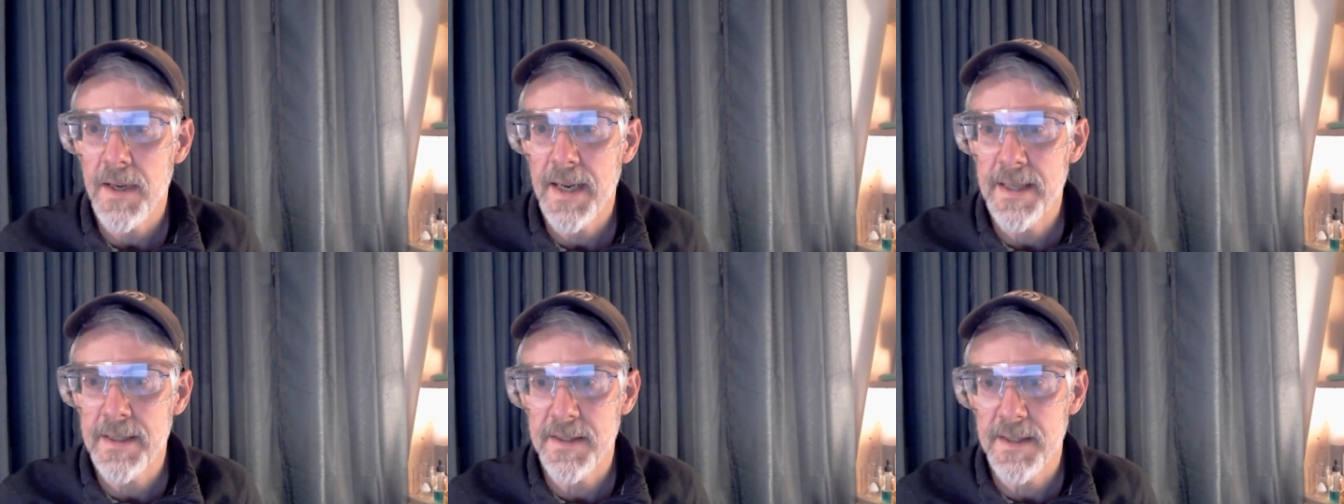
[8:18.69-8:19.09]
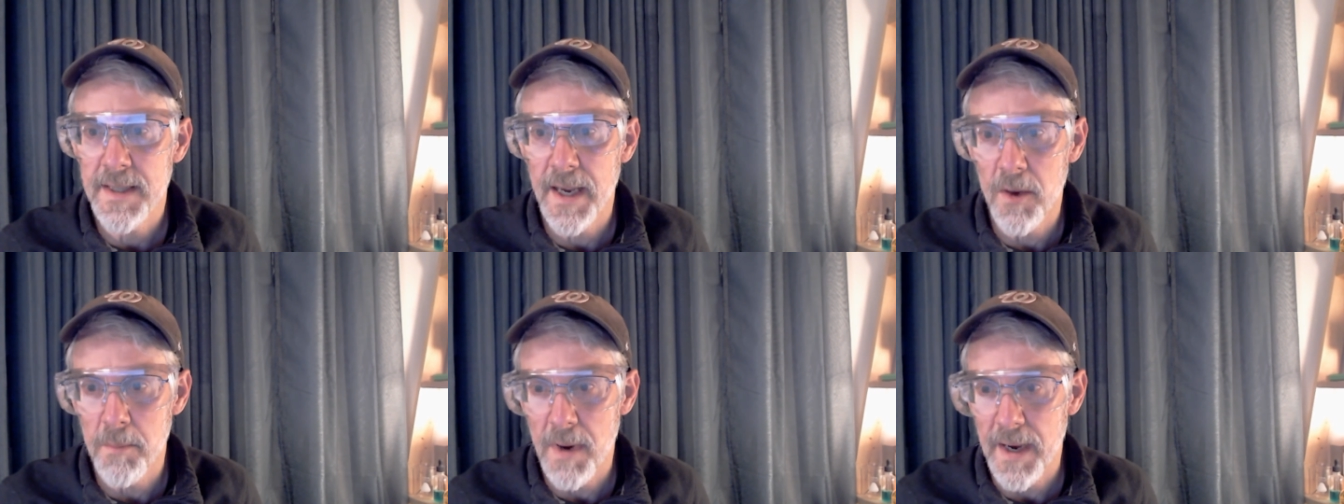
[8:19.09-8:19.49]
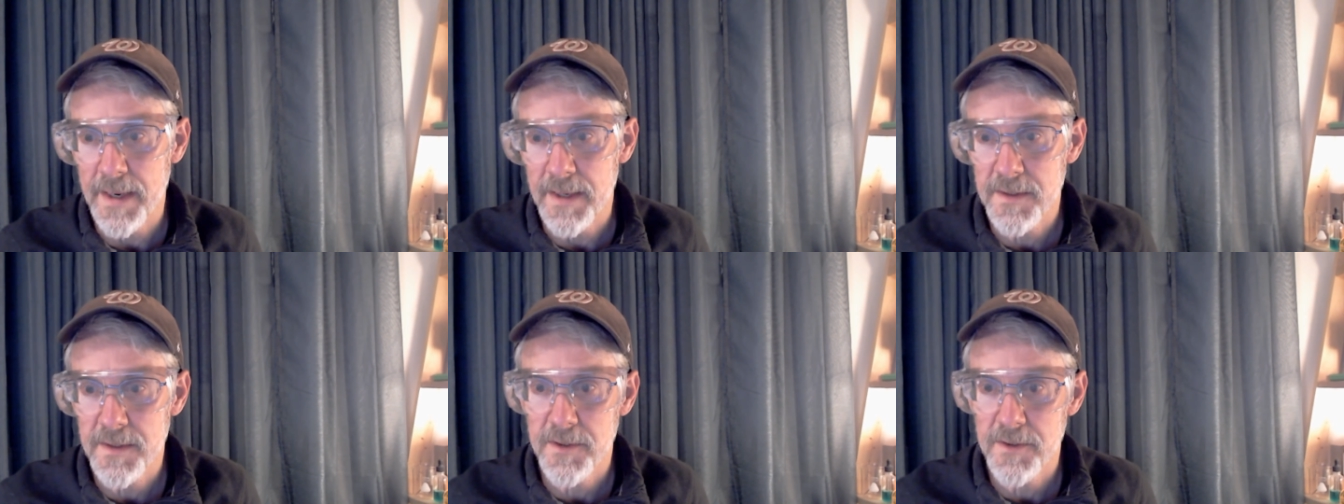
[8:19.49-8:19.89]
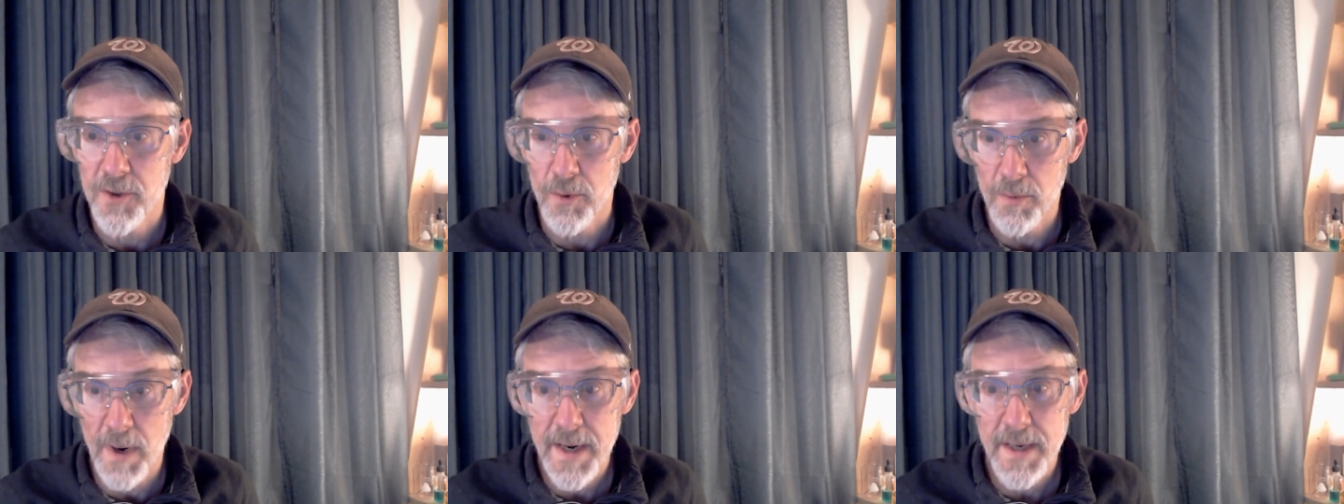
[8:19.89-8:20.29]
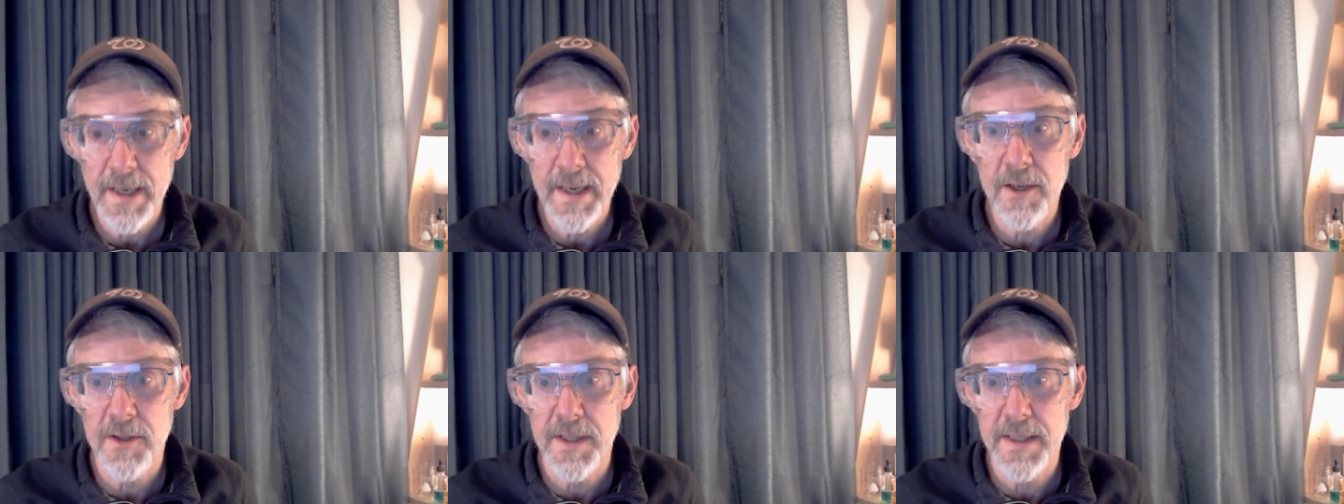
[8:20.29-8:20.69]
and Cl minus. So right
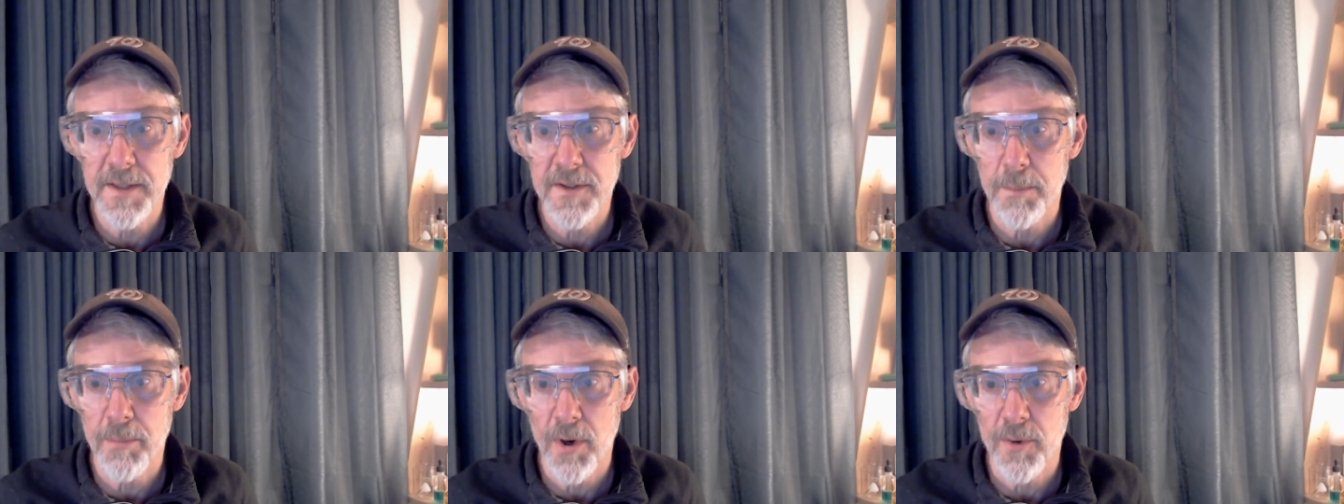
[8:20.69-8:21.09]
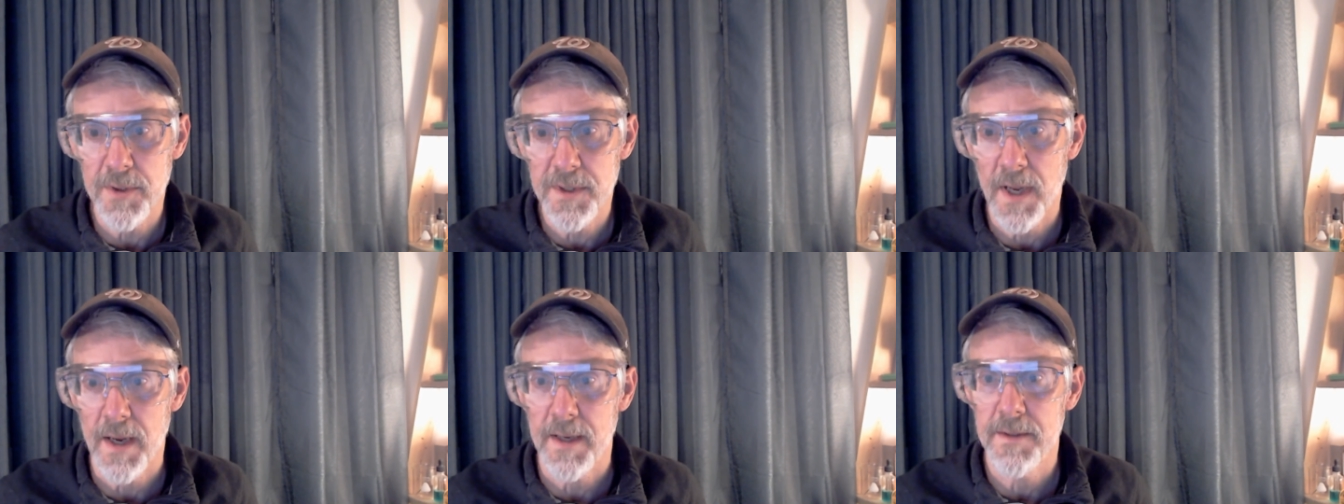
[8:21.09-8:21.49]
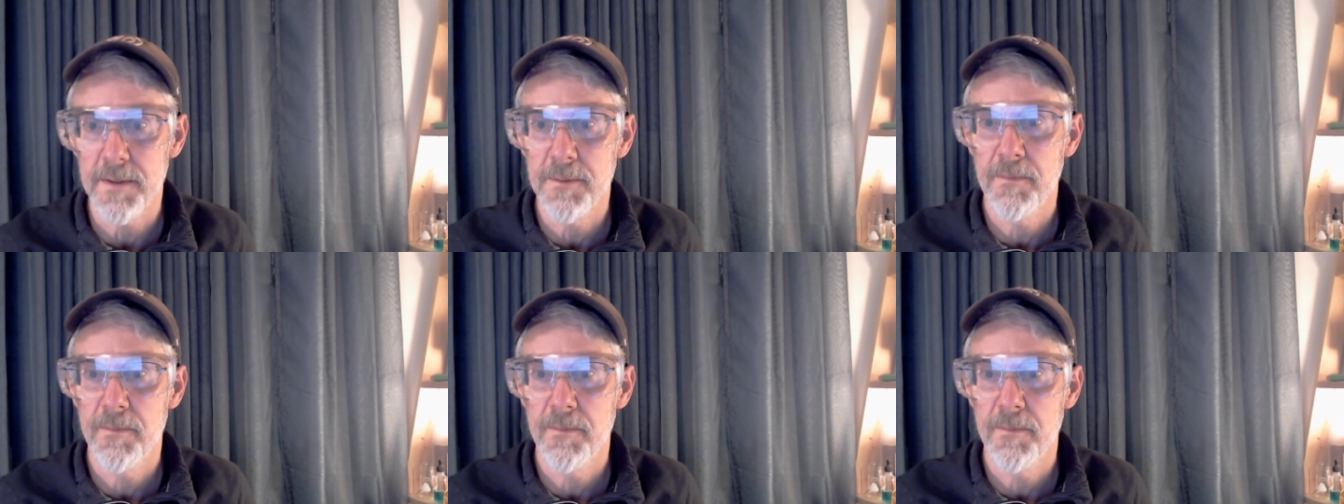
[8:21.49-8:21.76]
here, it is a proton.